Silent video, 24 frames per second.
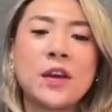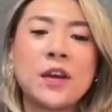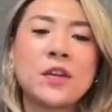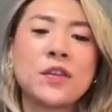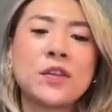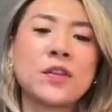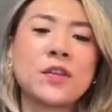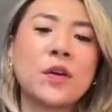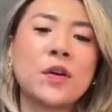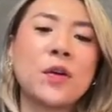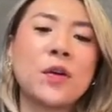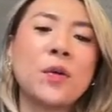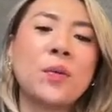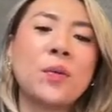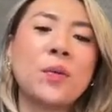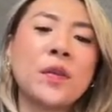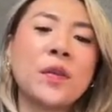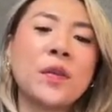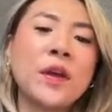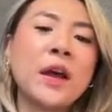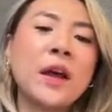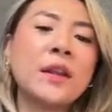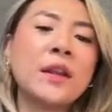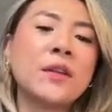So
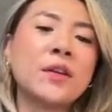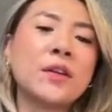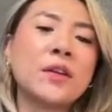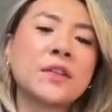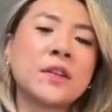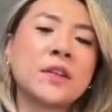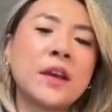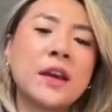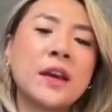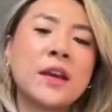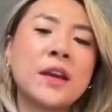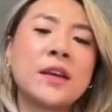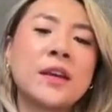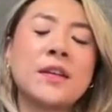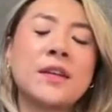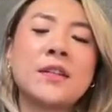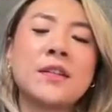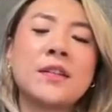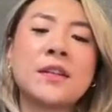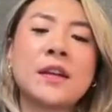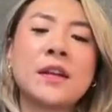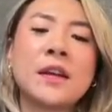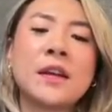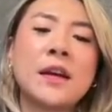what that looks like
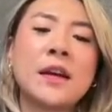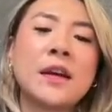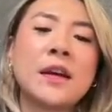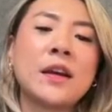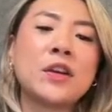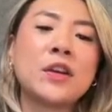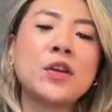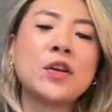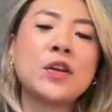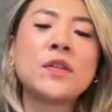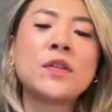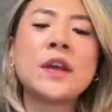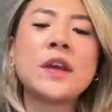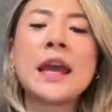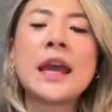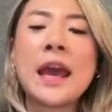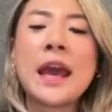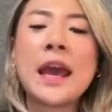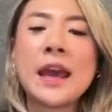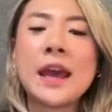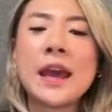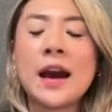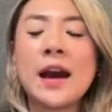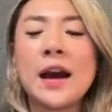is using
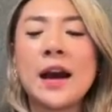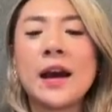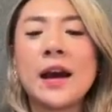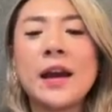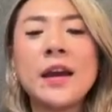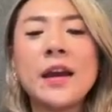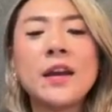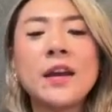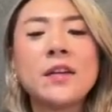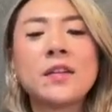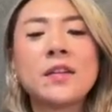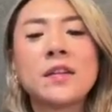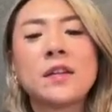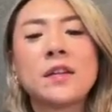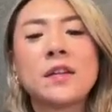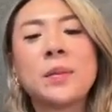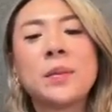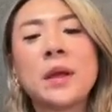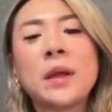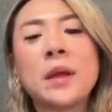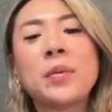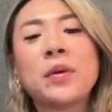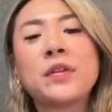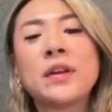AI to
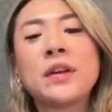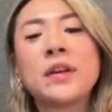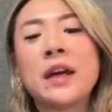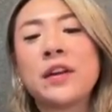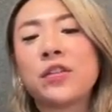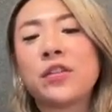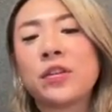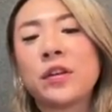be able to